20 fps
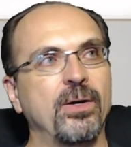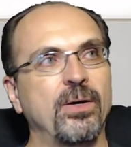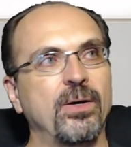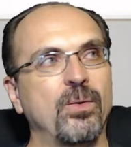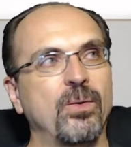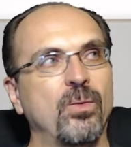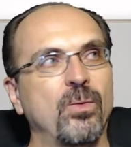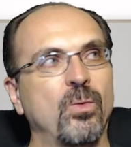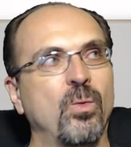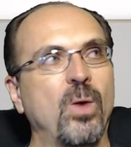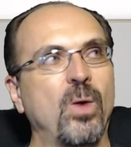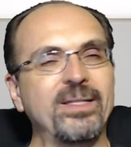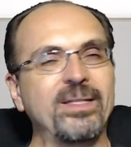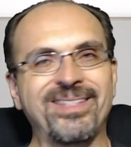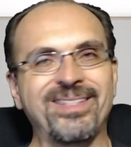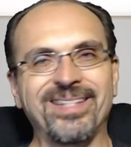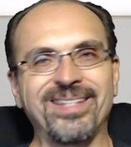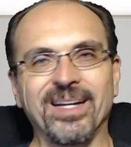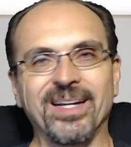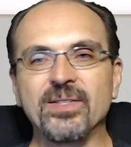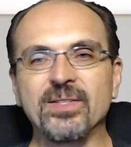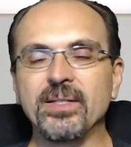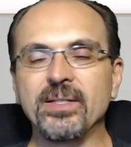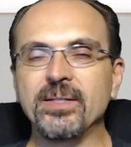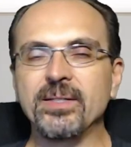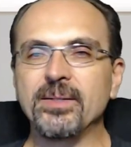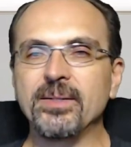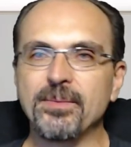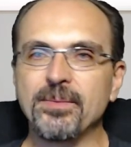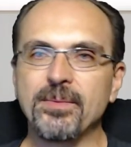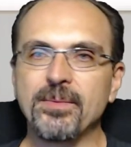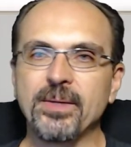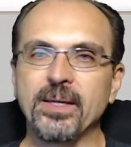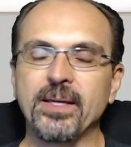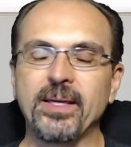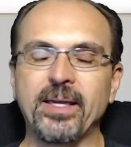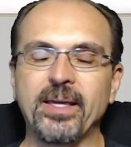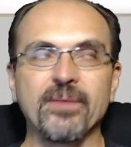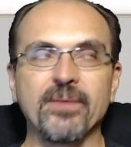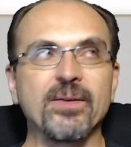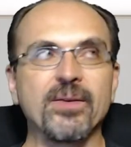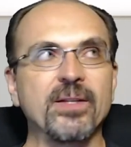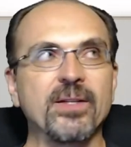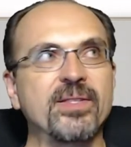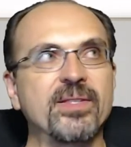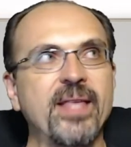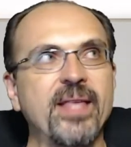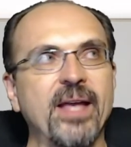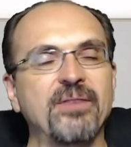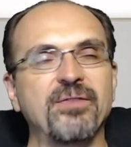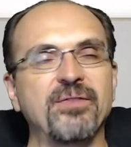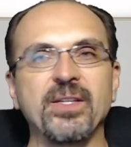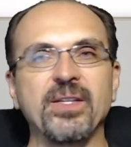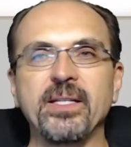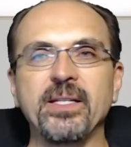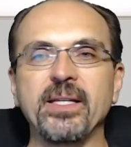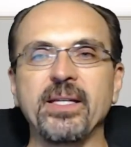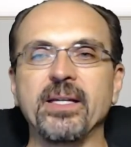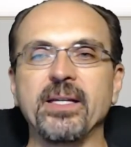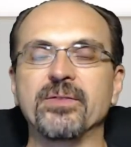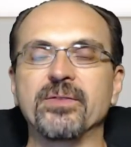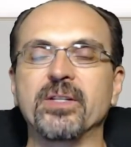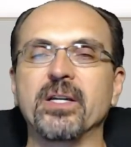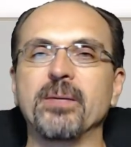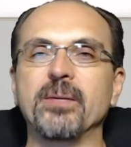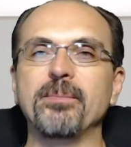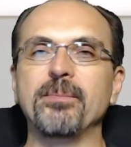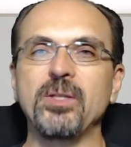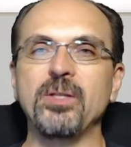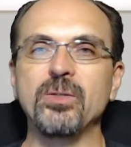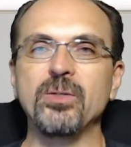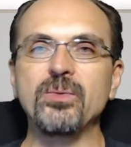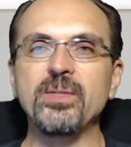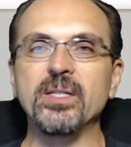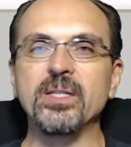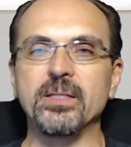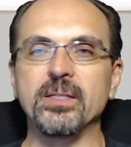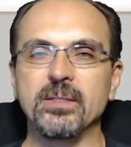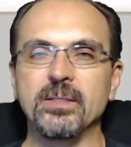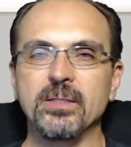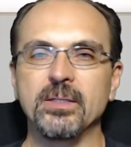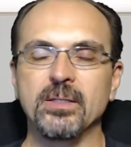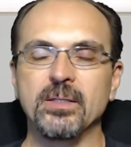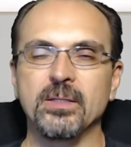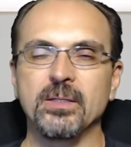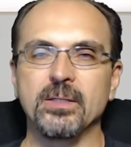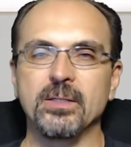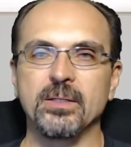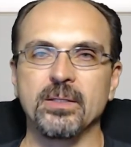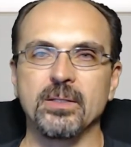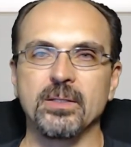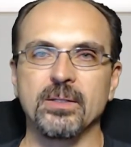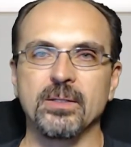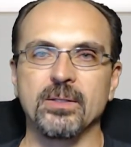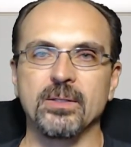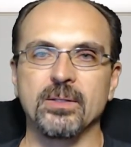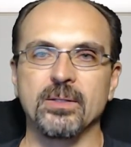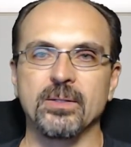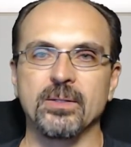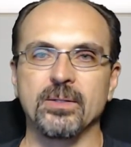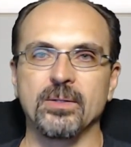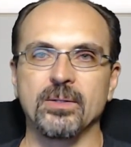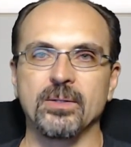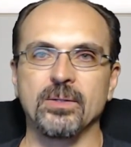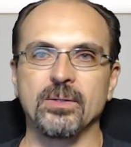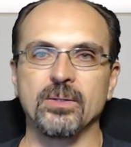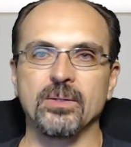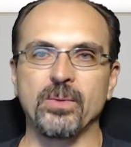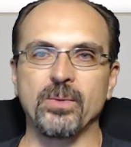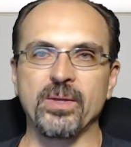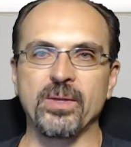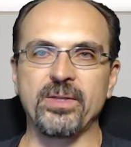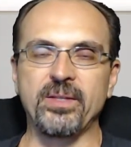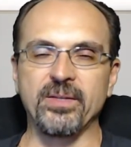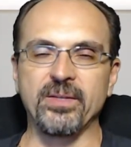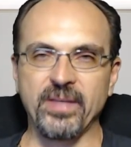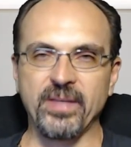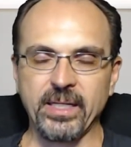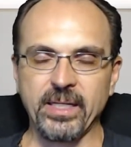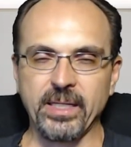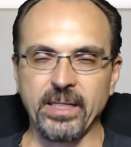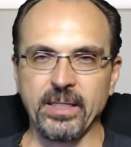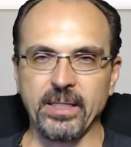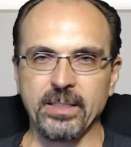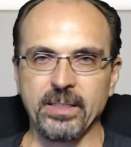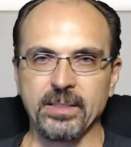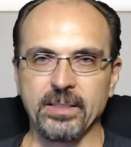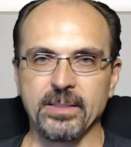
what doesn't give us that feeling of communion with divinity,